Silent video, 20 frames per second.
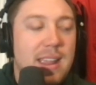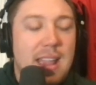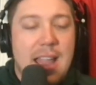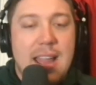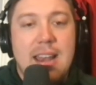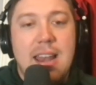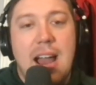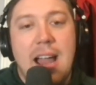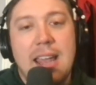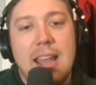
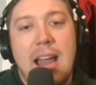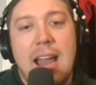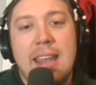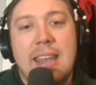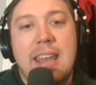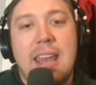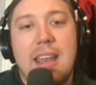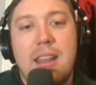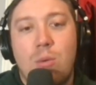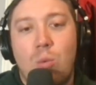And I
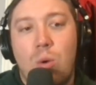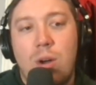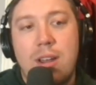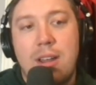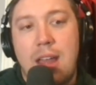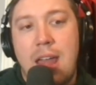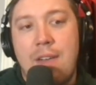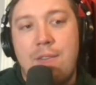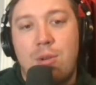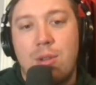get
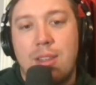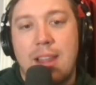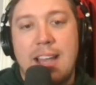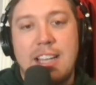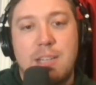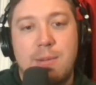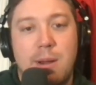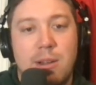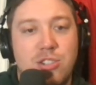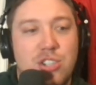what everyone
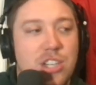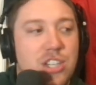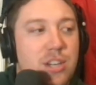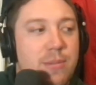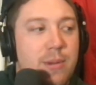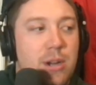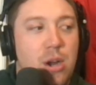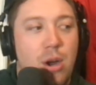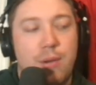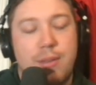likes about JJ
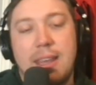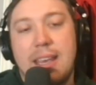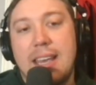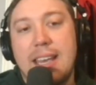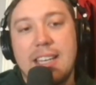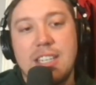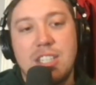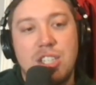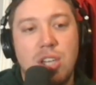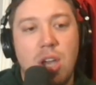McCarthy.
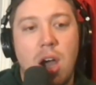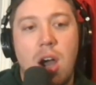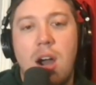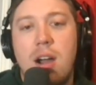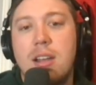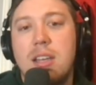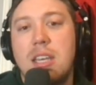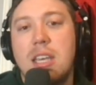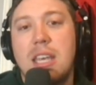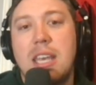He's
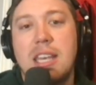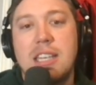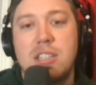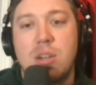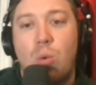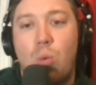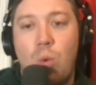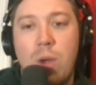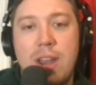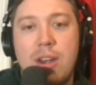young. He's
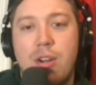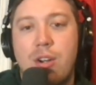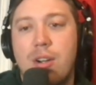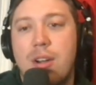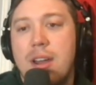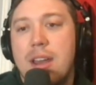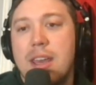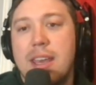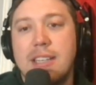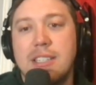a winner.
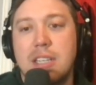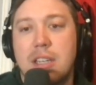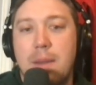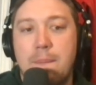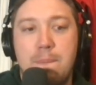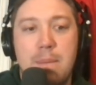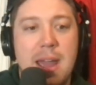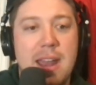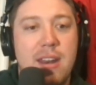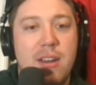He's a
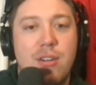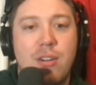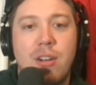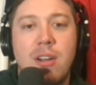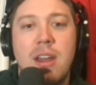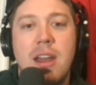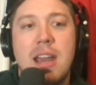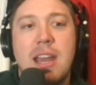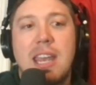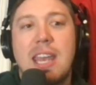competitor.
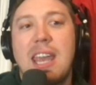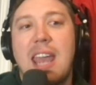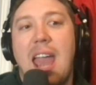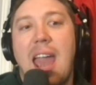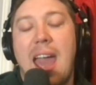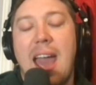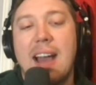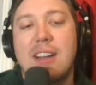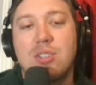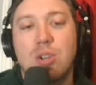He
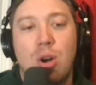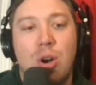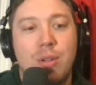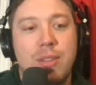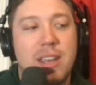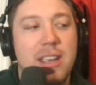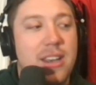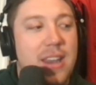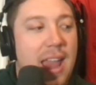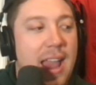has all
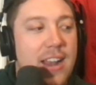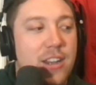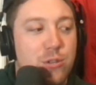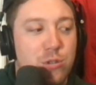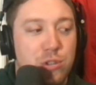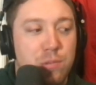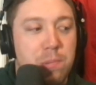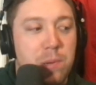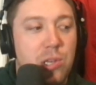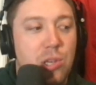the
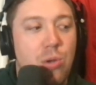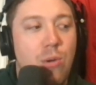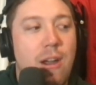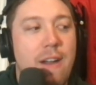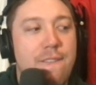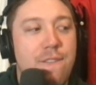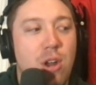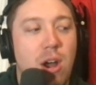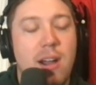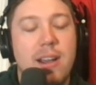intangibles, but you
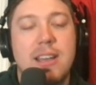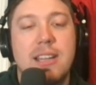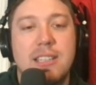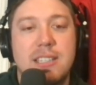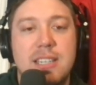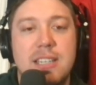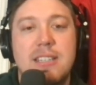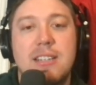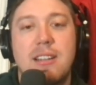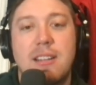have not
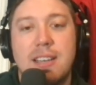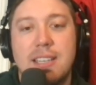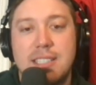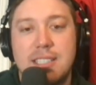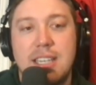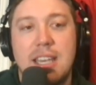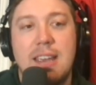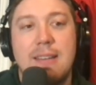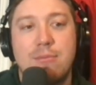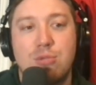consistently
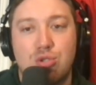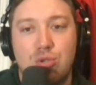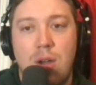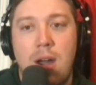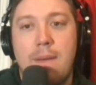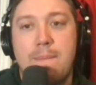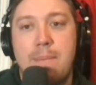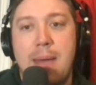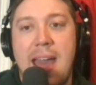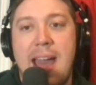seen him
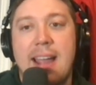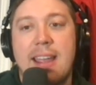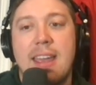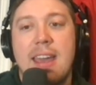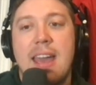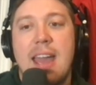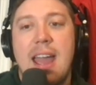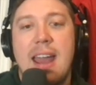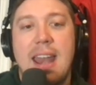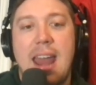drop back
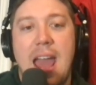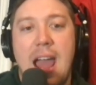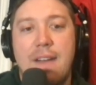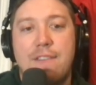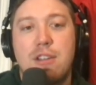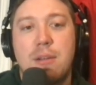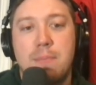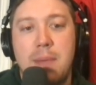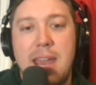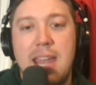and have
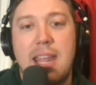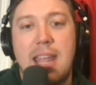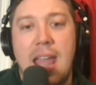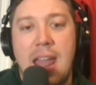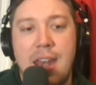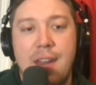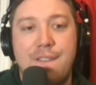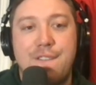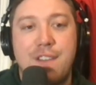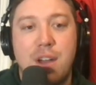to make
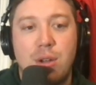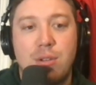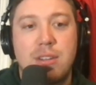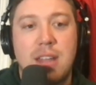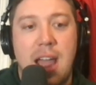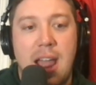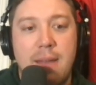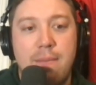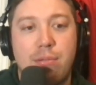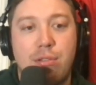NFL
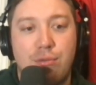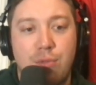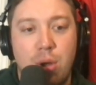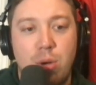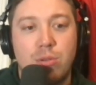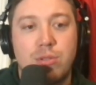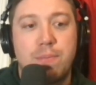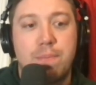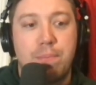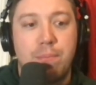type
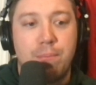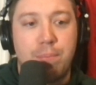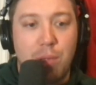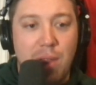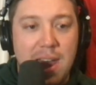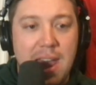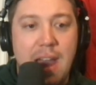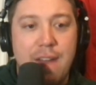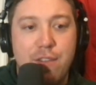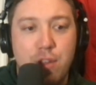throws
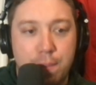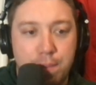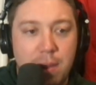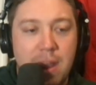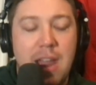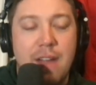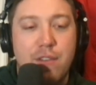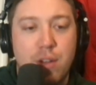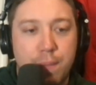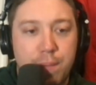play after
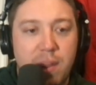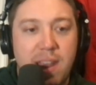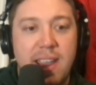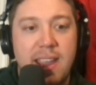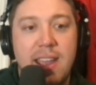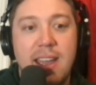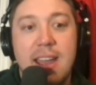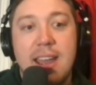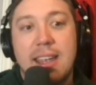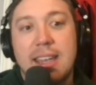play after play.
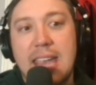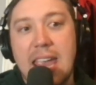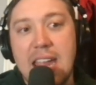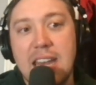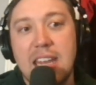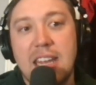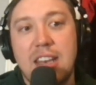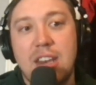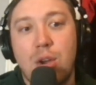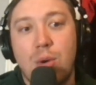
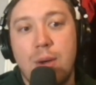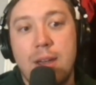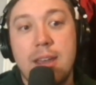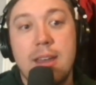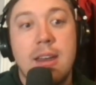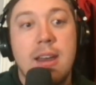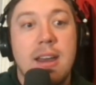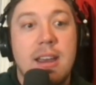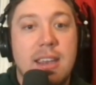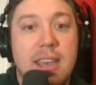Can he do it?
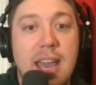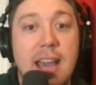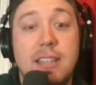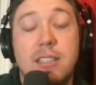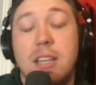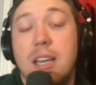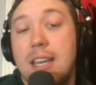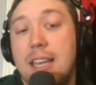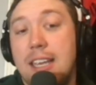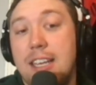
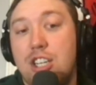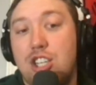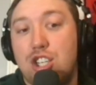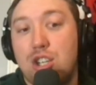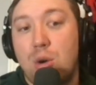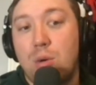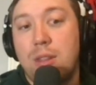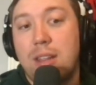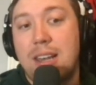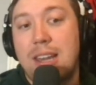Yes, he
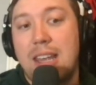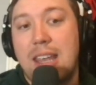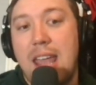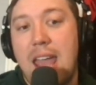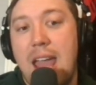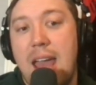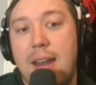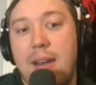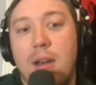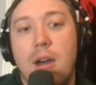showed that he
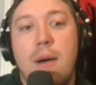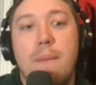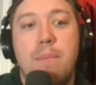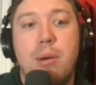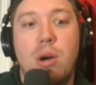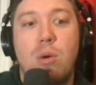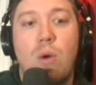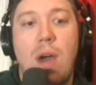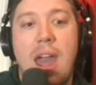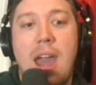can.
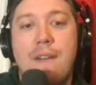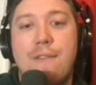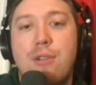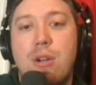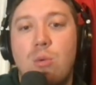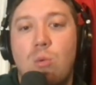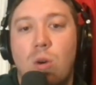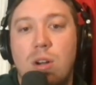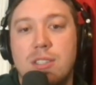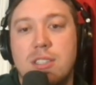But every
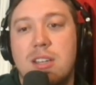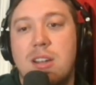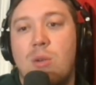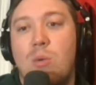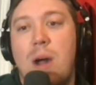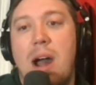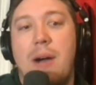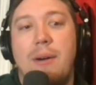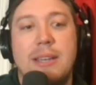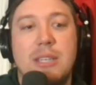once in a
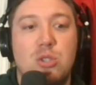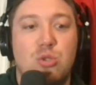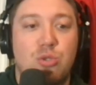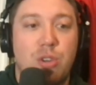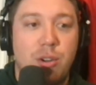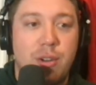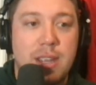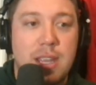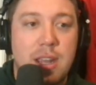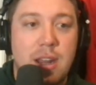while, he's
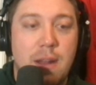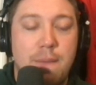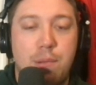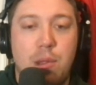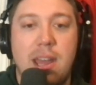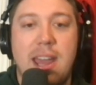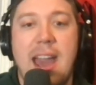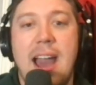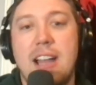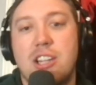really good at
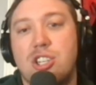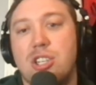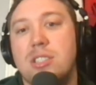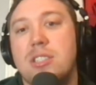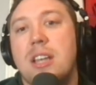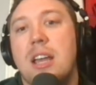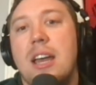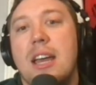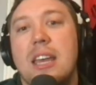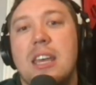play
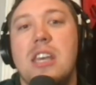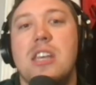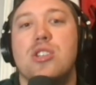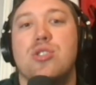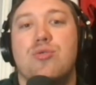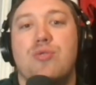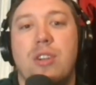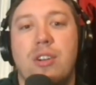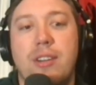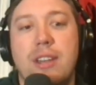actions. He's
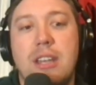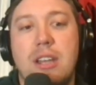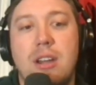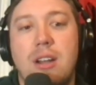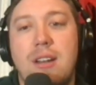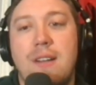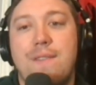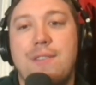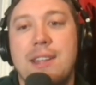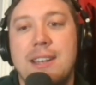really
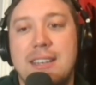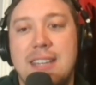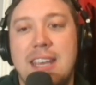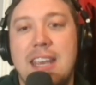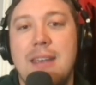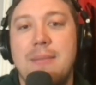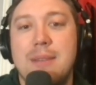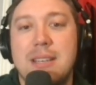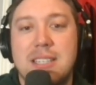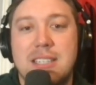good if the
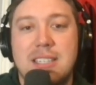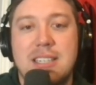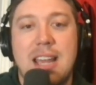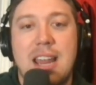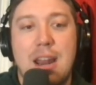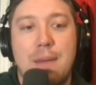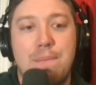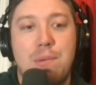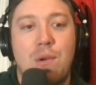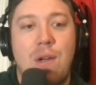team is
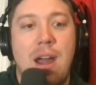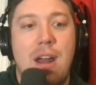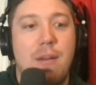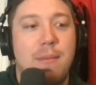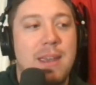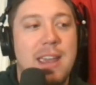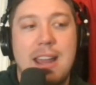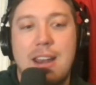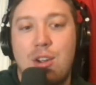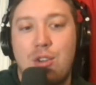set up around him.
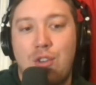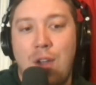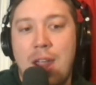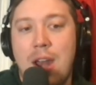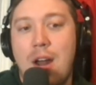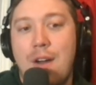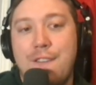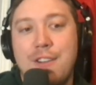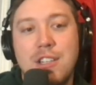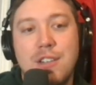He had a
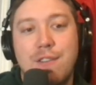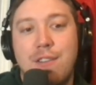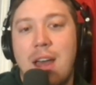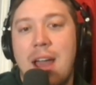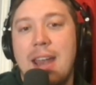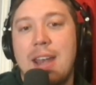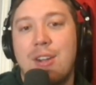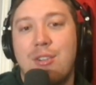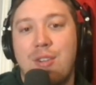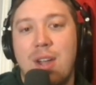great offensive
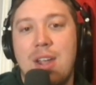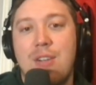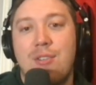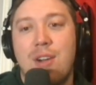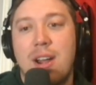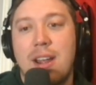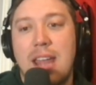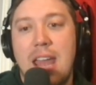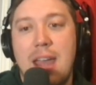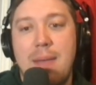line, a great
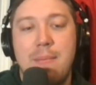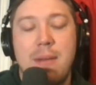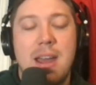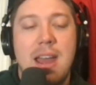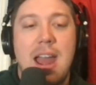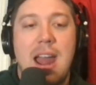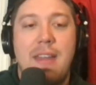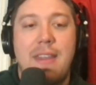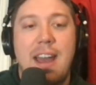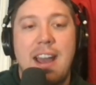run game,
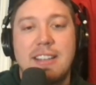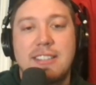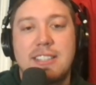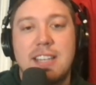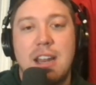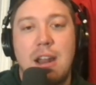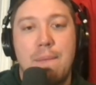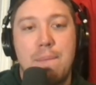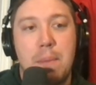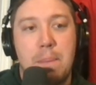and that
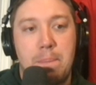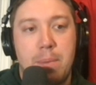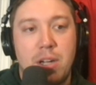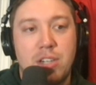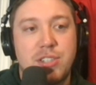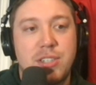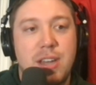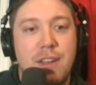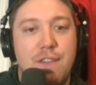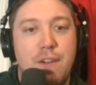set up a
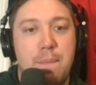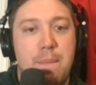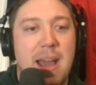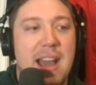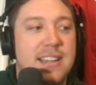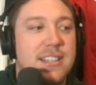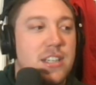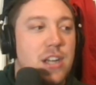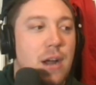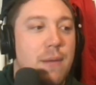bunch of different
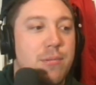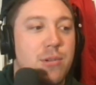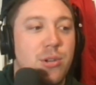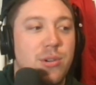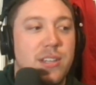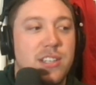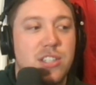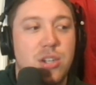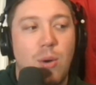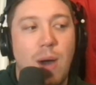passing
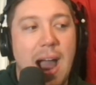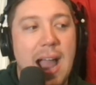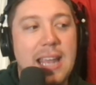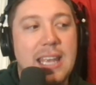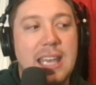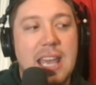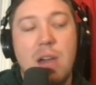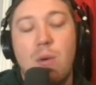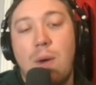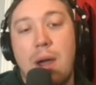opportunities. So I
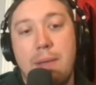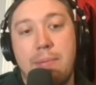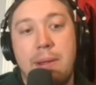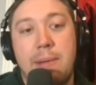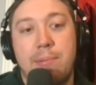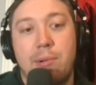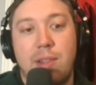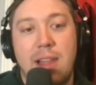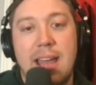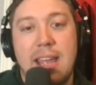get why
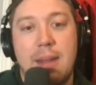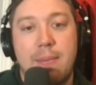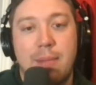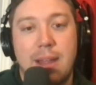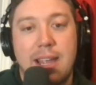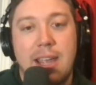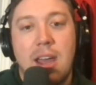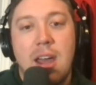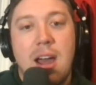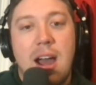people like him.
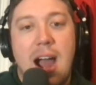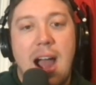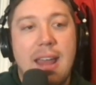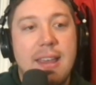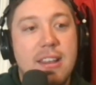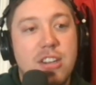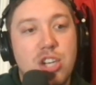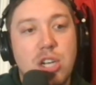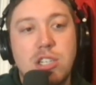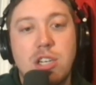Like, I
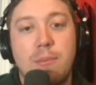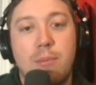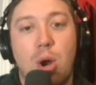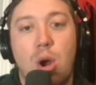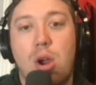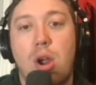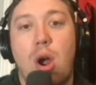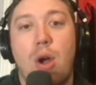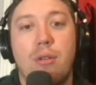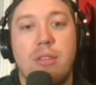think JJ
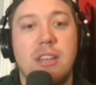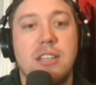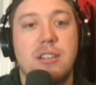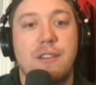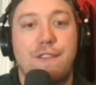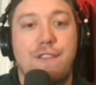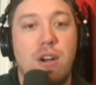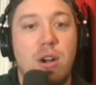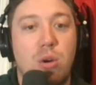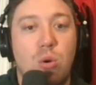McCarthy's a
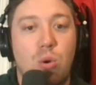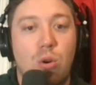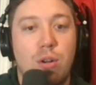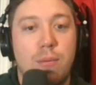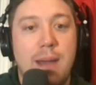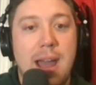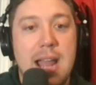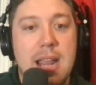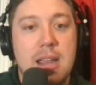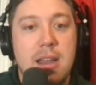fun
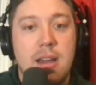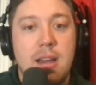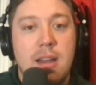quarterback.